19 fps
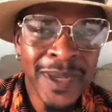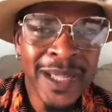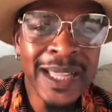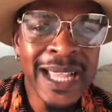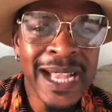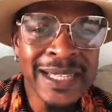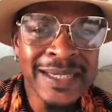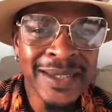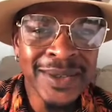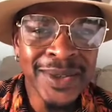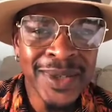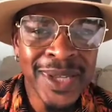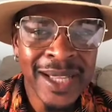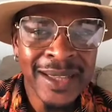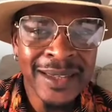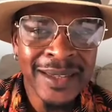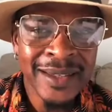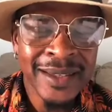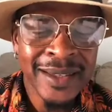When last you do
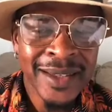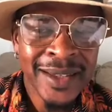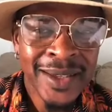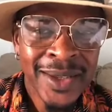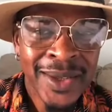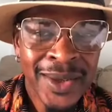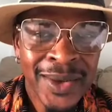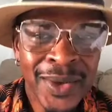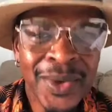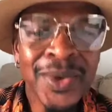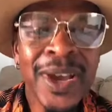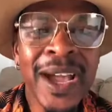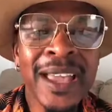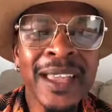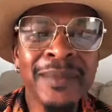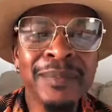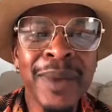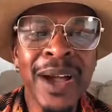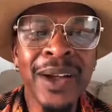that? You know
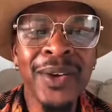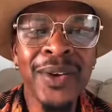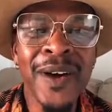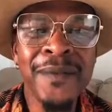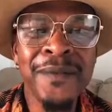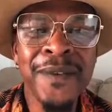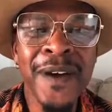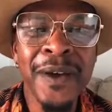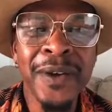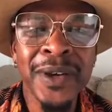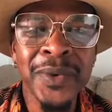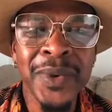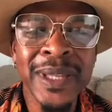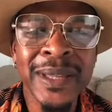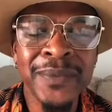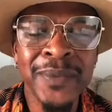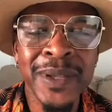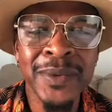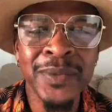I eat mango a
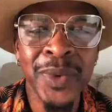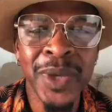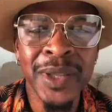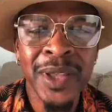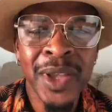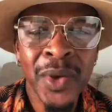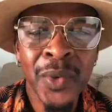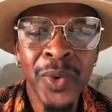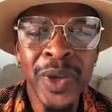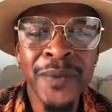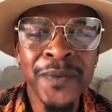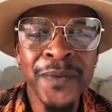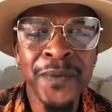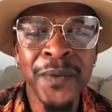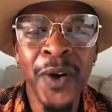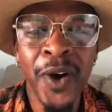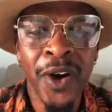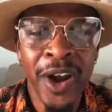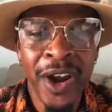foreign
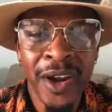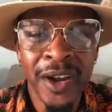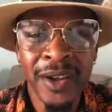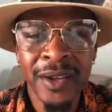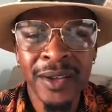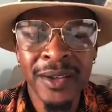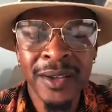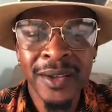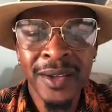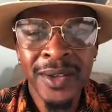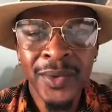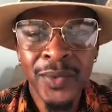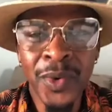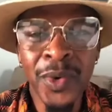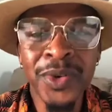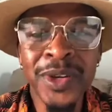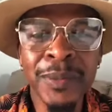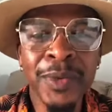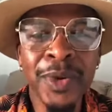with fork.
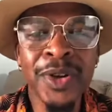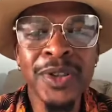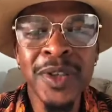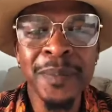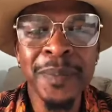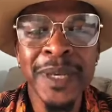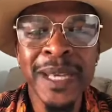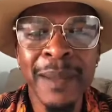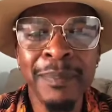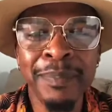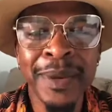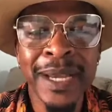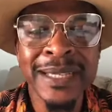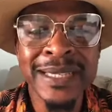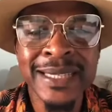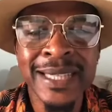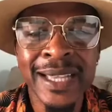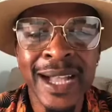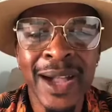When them cut up in a
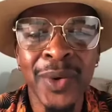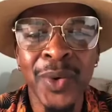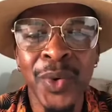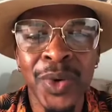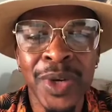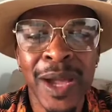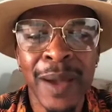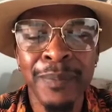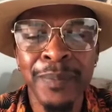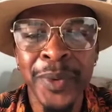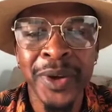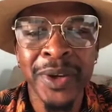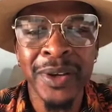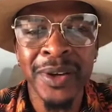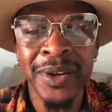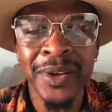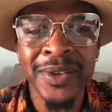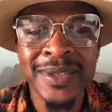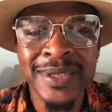plastic and go now and
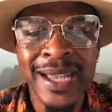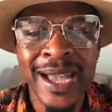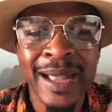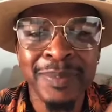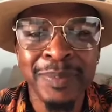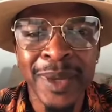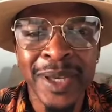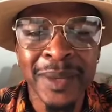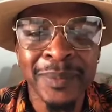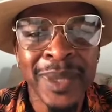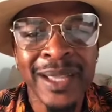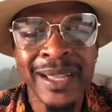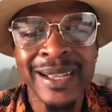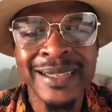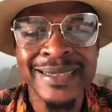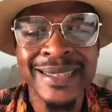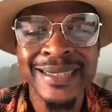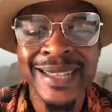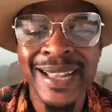sprinkle a little salt on it
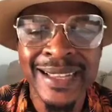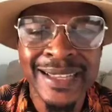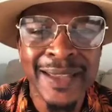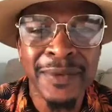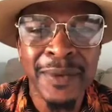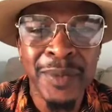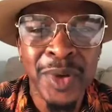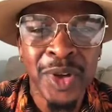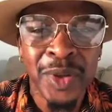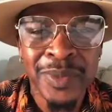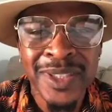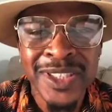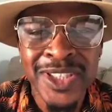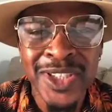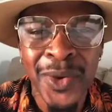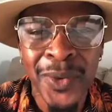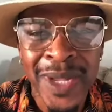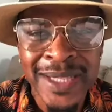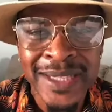because the salt have to bring up
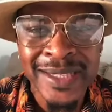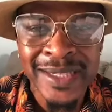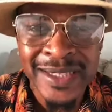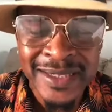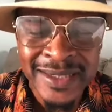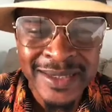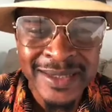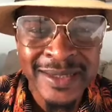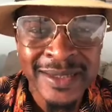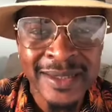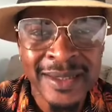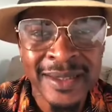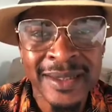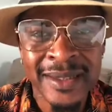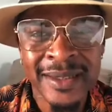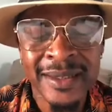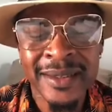the sour taste.